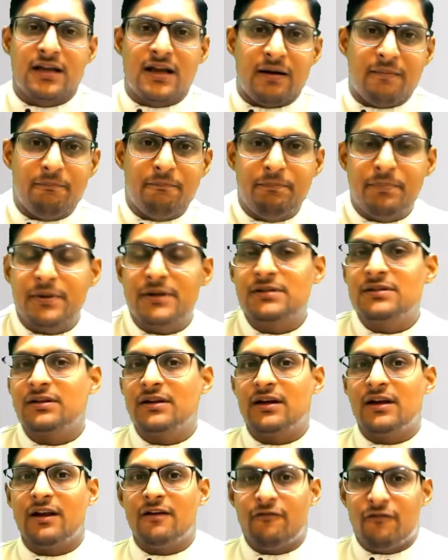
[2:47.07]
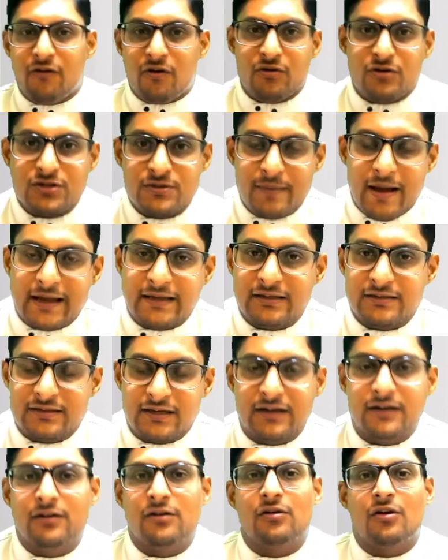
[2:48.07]
compulsorily forced by the
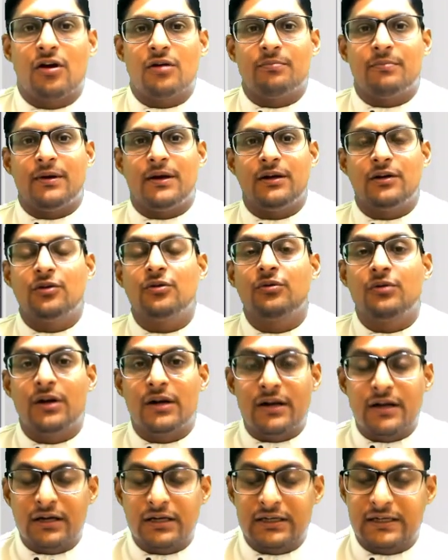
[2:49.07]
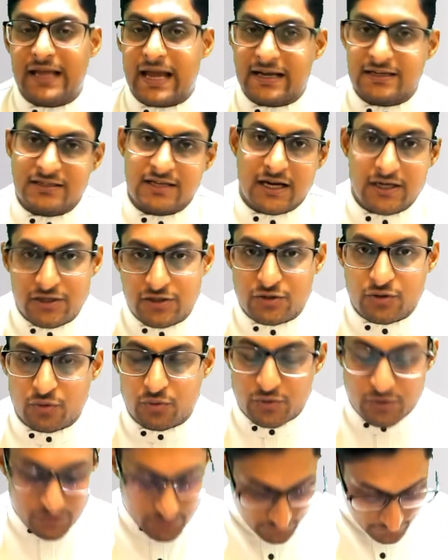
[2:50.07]
central government to deduct tax at
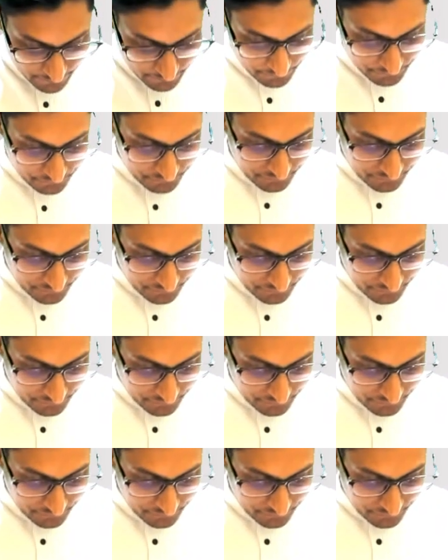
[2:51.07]
source.